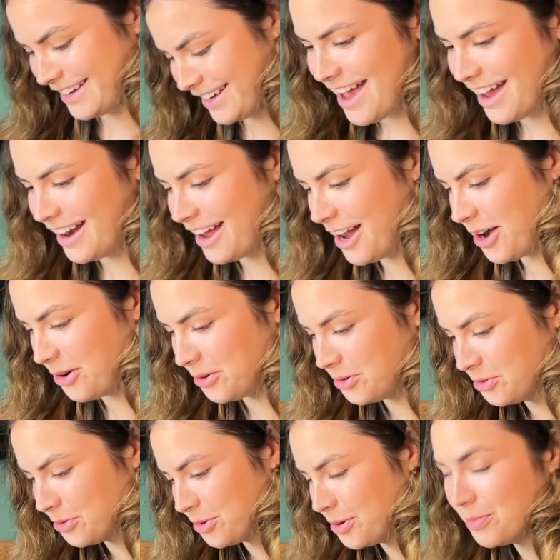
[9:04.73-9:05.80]
and how
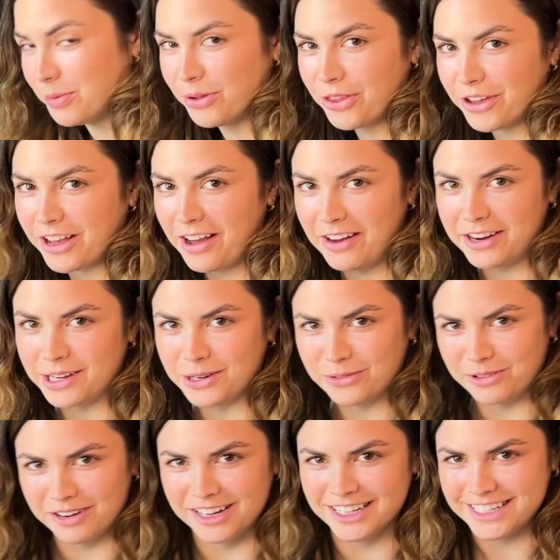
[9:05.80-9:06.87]
horrible the cutting
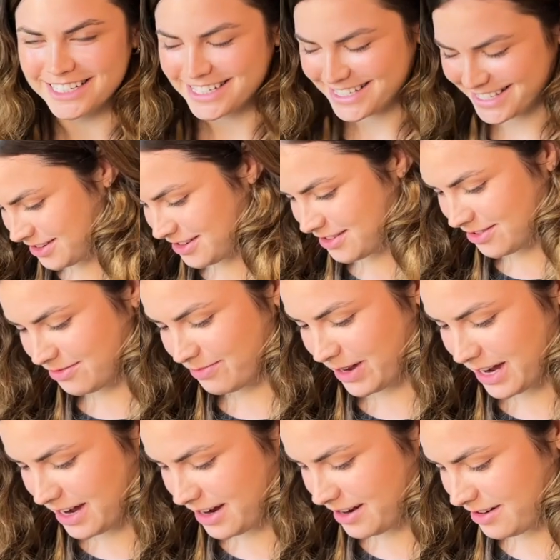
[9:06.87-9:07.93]
was. So
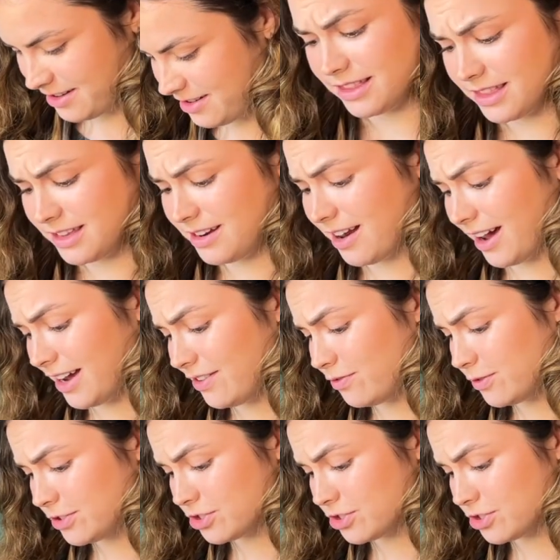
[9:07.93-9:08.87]
bad. The knife was